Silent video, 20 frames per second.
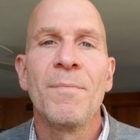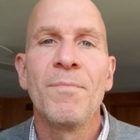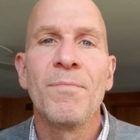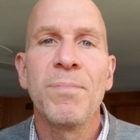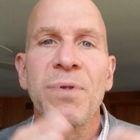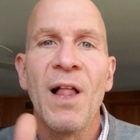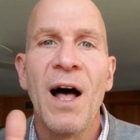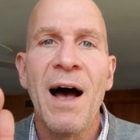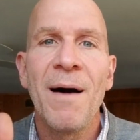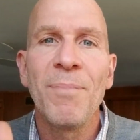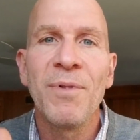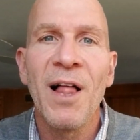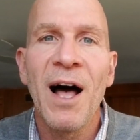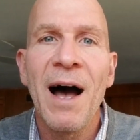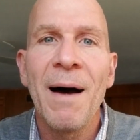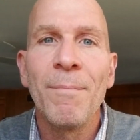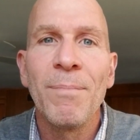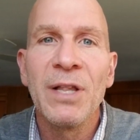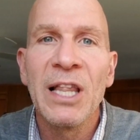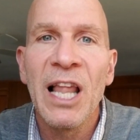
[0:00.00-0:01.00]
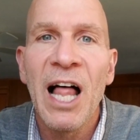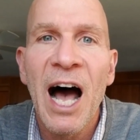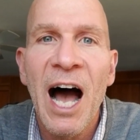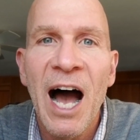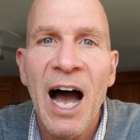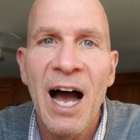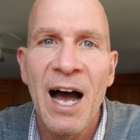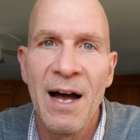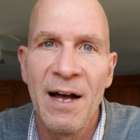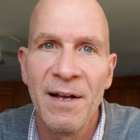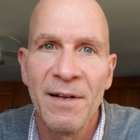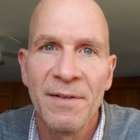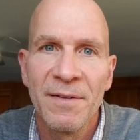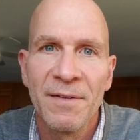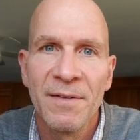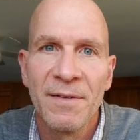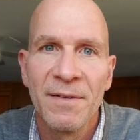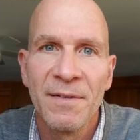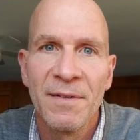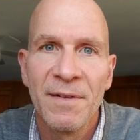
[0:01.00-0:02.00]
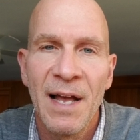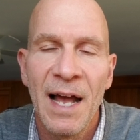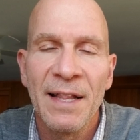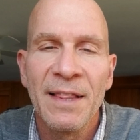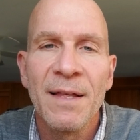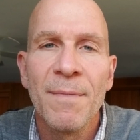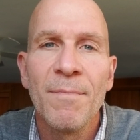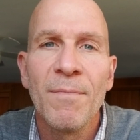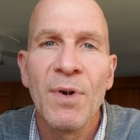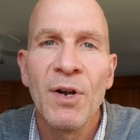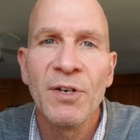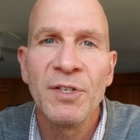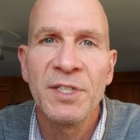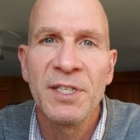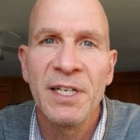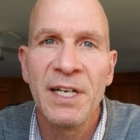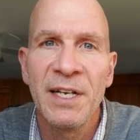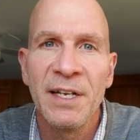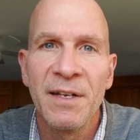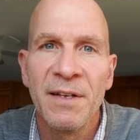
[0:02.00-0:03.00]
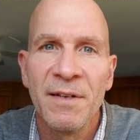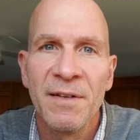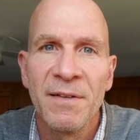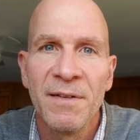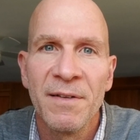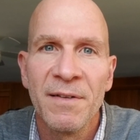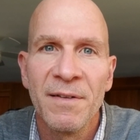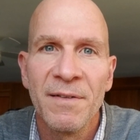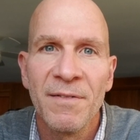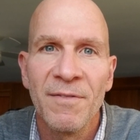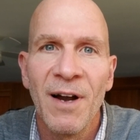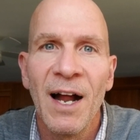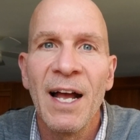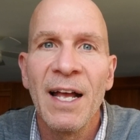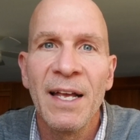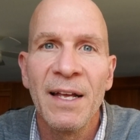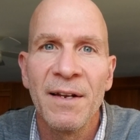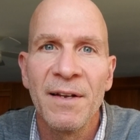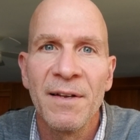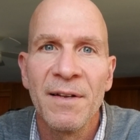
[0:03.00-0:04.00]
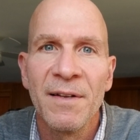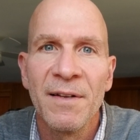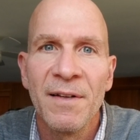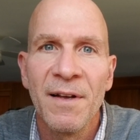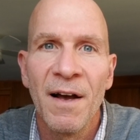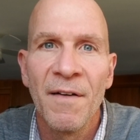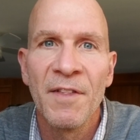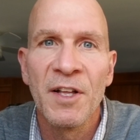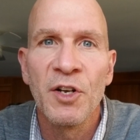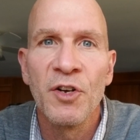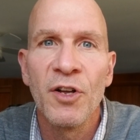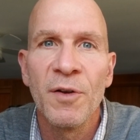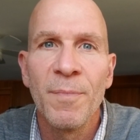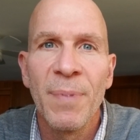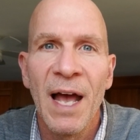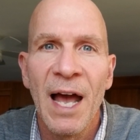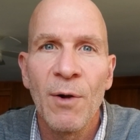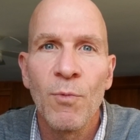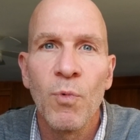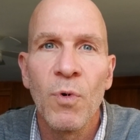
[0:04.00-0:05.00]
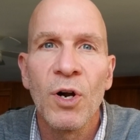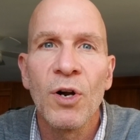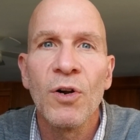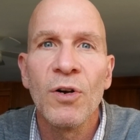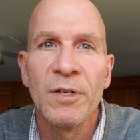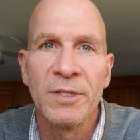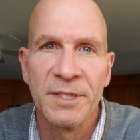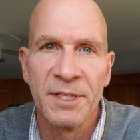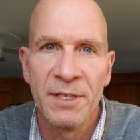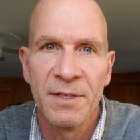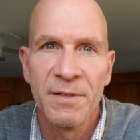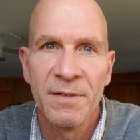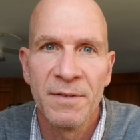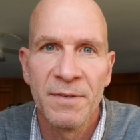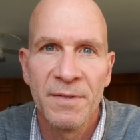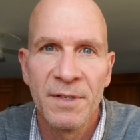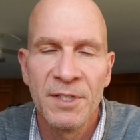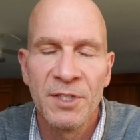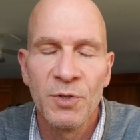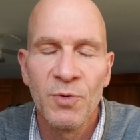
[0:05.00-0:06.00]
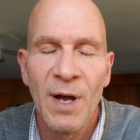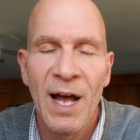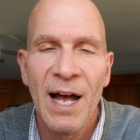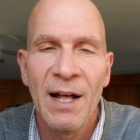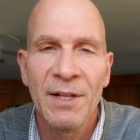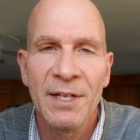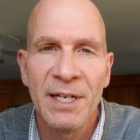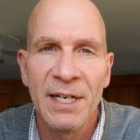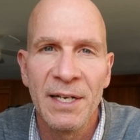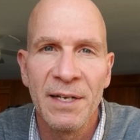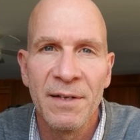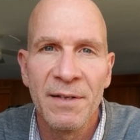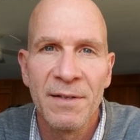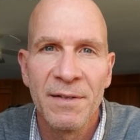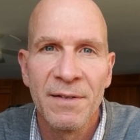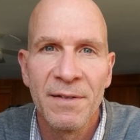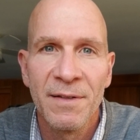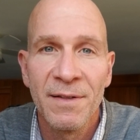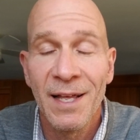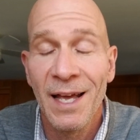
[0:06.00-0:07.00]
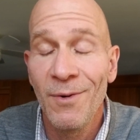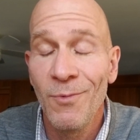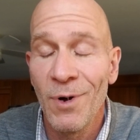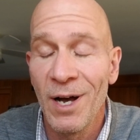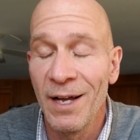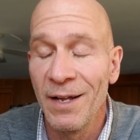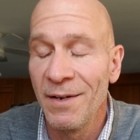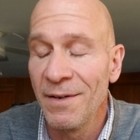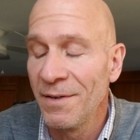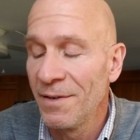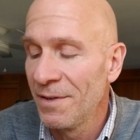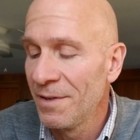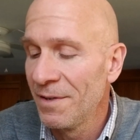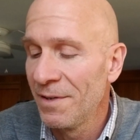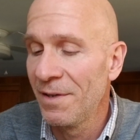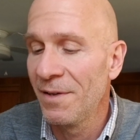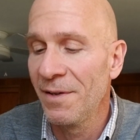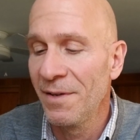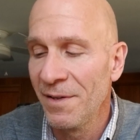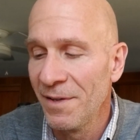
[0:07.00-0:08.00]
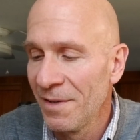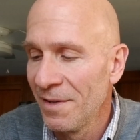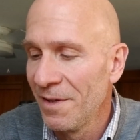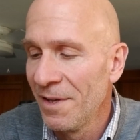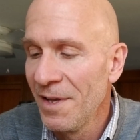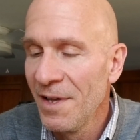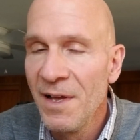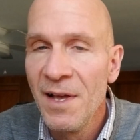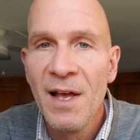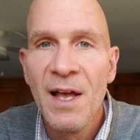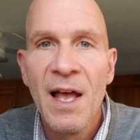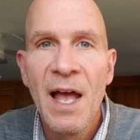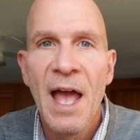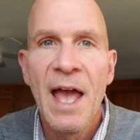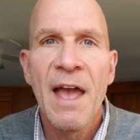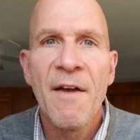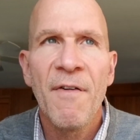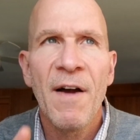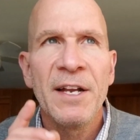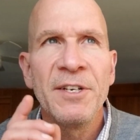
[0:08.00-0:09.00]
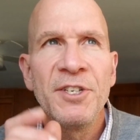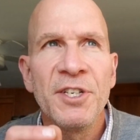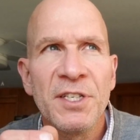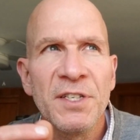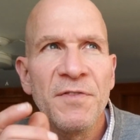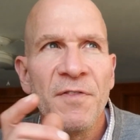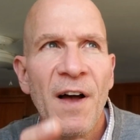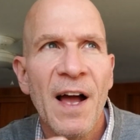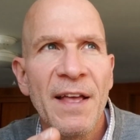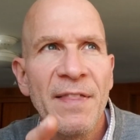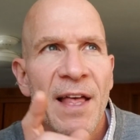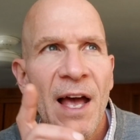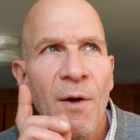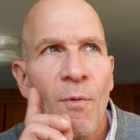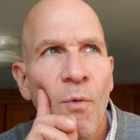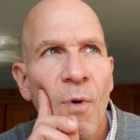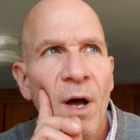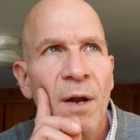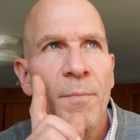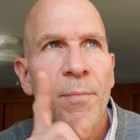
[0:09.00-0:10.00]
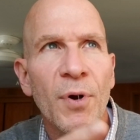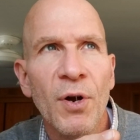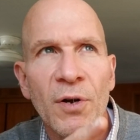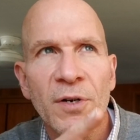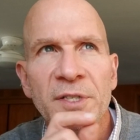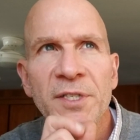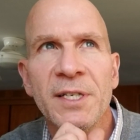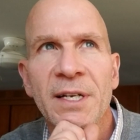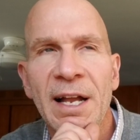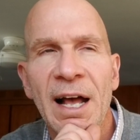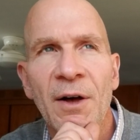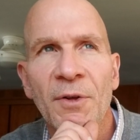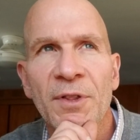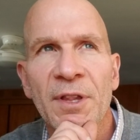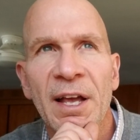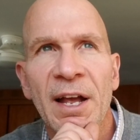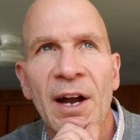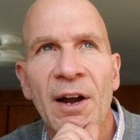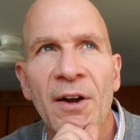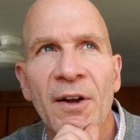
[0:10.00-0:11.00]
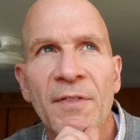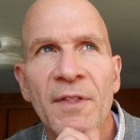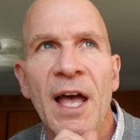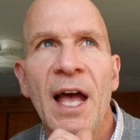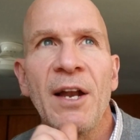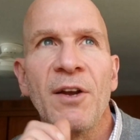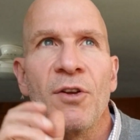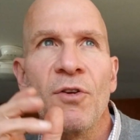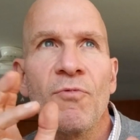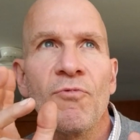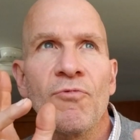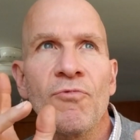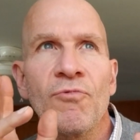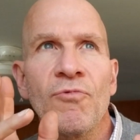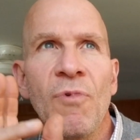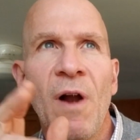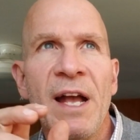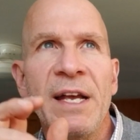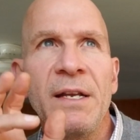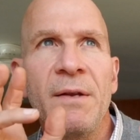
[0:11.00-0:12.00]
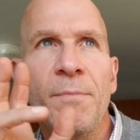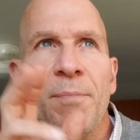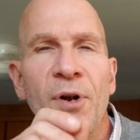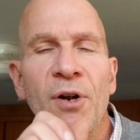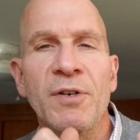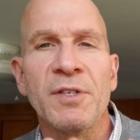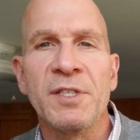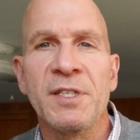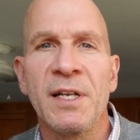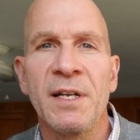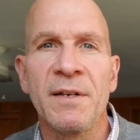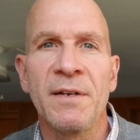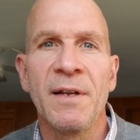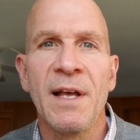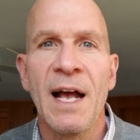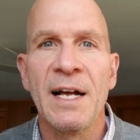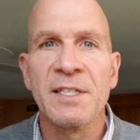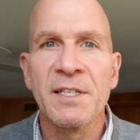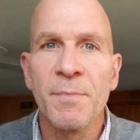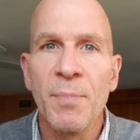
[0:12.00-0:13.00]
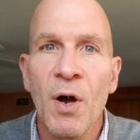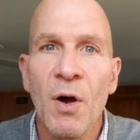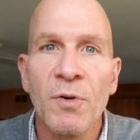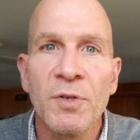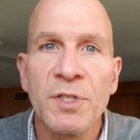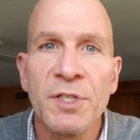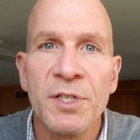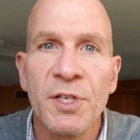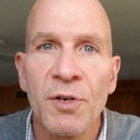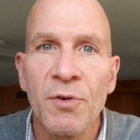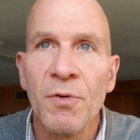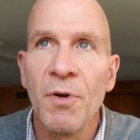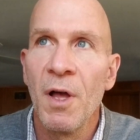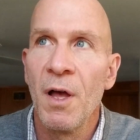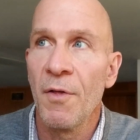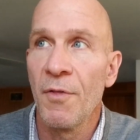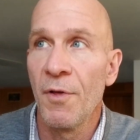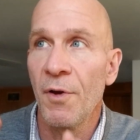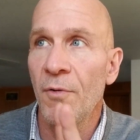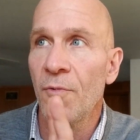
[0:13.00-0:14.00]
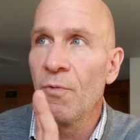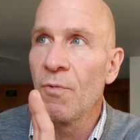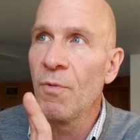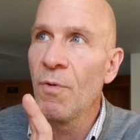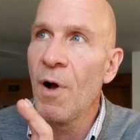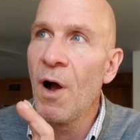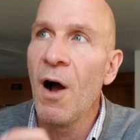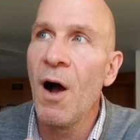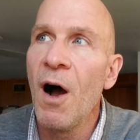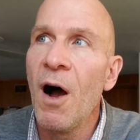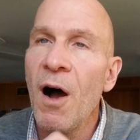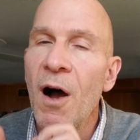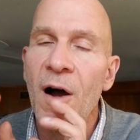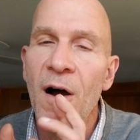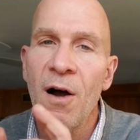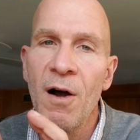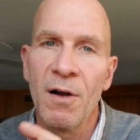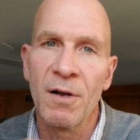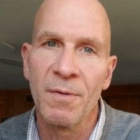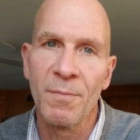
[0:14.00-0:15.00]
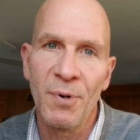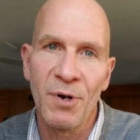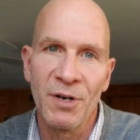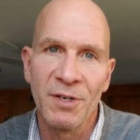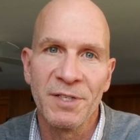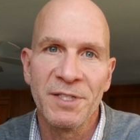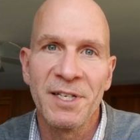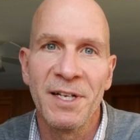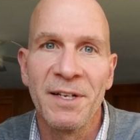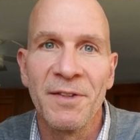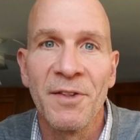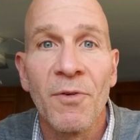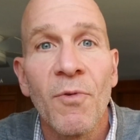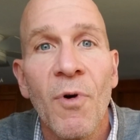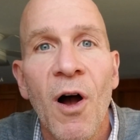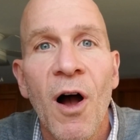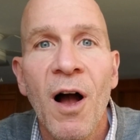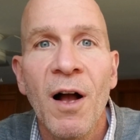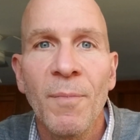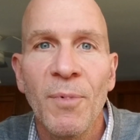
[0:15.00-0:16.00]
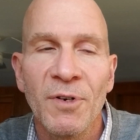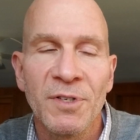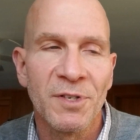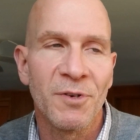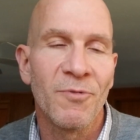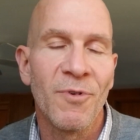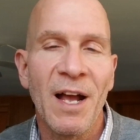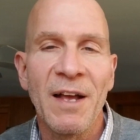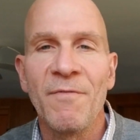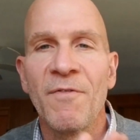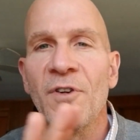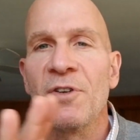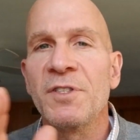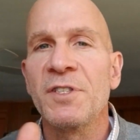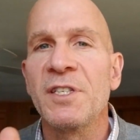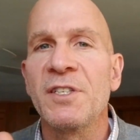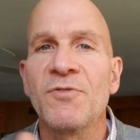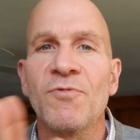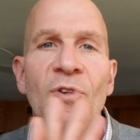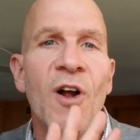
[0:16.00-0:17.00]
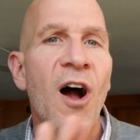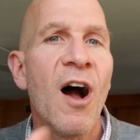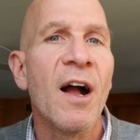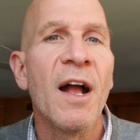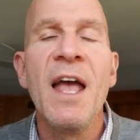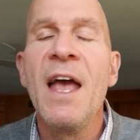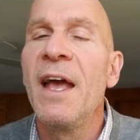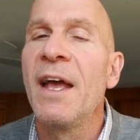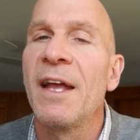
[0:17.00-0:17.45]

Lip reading: Blah, blah, blah. At the mercy, right, of the good, bad world, the duality. Then what? If I just find that one person out there, that right person, as opposed to the wrong person, right versus wrong.